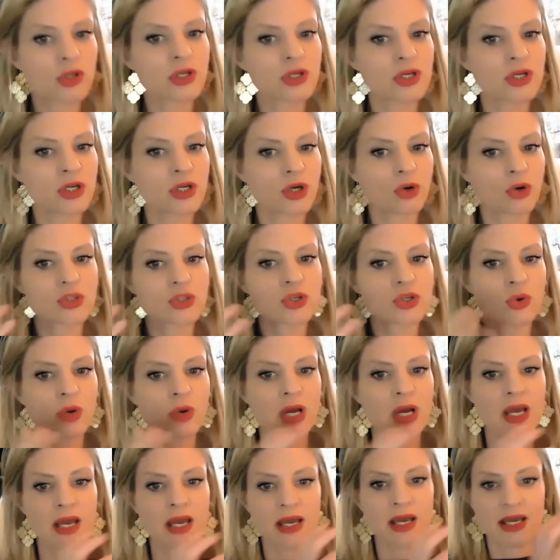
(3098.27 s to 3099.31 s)
You know, so
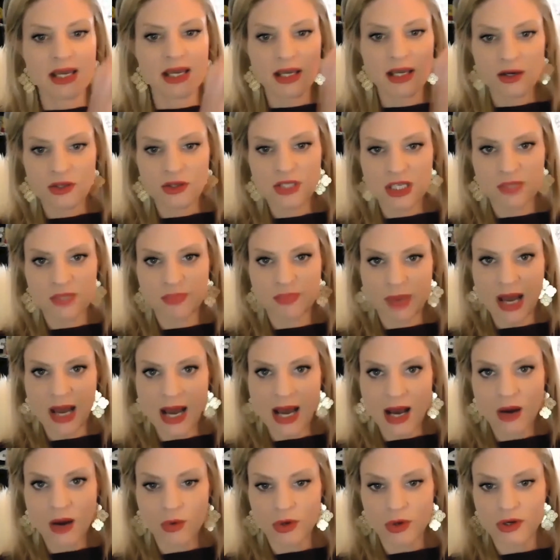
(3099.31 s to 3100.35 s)
here's this
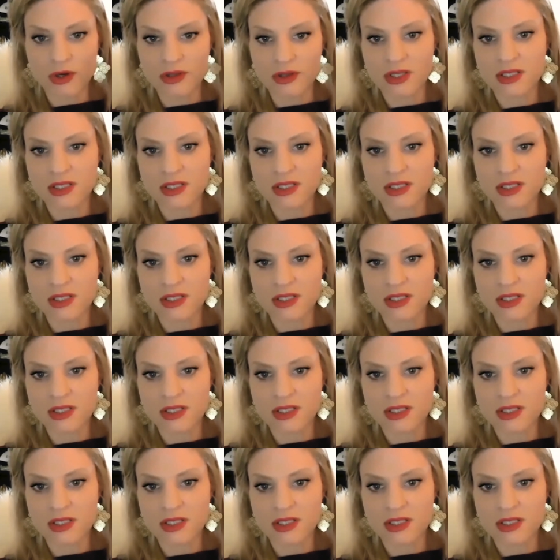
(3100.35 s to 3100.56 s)
power,